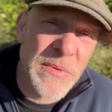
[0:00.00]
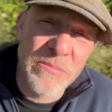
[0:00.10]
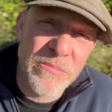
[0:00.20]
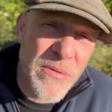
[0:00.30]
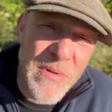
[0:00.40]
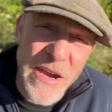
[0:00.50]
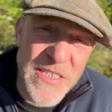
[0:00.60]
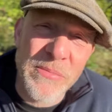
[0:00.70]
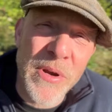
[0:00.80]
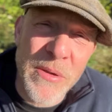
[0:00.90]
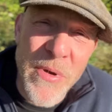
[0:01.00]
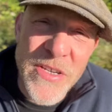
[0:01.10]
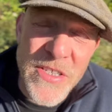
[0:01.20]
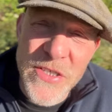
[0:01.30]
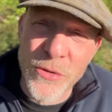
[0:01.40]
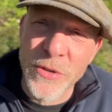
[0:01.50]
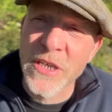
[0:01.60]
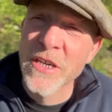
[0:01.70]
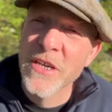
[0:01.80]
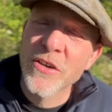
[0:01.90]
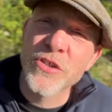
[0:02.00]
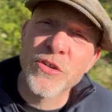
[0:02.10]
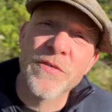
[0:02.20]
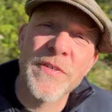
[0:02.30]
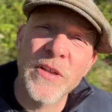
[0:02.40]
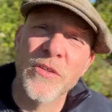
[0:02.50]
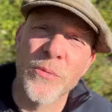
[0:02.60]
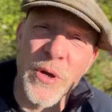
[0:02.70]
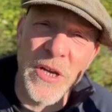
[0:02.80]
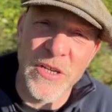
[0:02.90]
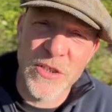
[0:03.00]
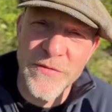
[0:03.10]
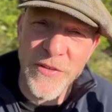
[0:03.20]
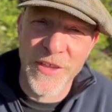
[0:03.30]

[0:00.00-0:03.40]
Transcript: I mean, I'd say maybe most of the story, because you fill the words, you fill the